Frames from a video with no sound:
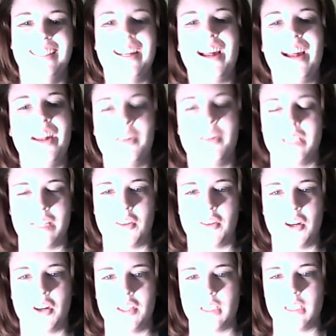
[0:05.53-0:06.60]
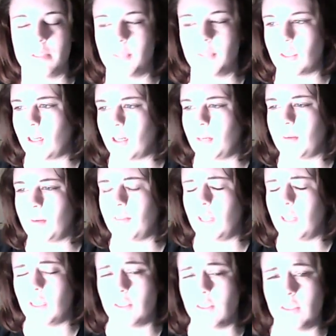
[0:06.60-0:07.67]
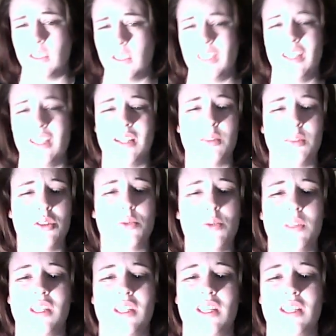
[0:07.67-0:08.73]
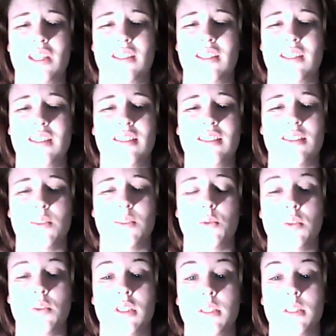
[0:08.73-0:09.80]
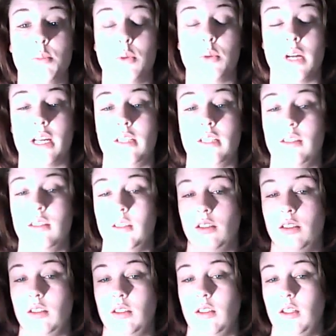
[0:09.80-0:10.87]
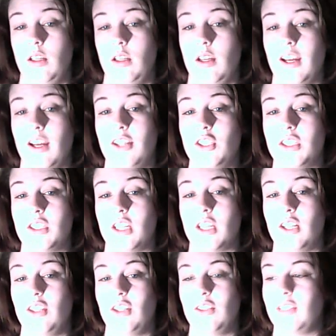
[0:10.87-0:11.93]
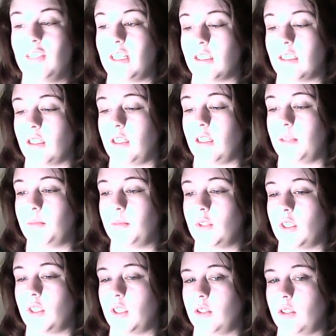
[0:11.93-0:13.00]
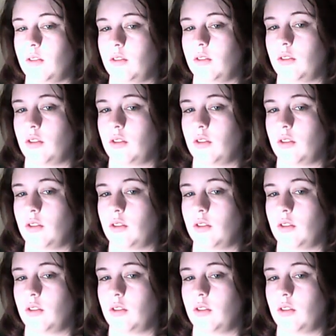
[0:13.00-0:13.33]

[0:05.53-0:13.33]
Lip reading: always have a hard time starting my videos. I'm just realizing this is really bright. I just got a new desk lamp, so